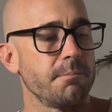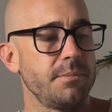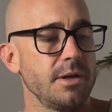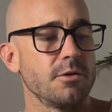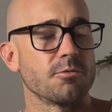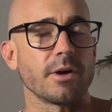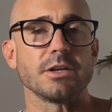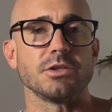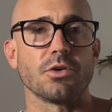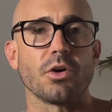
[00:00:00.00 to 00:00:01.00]
big
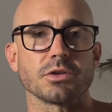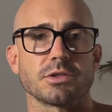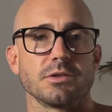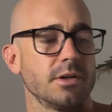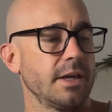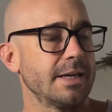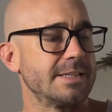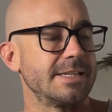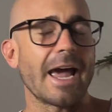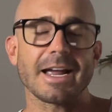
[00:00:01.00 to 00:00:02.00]
red dots
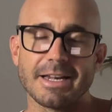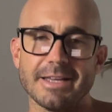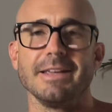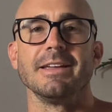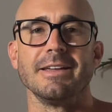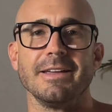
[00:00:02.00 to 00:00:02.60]
exactly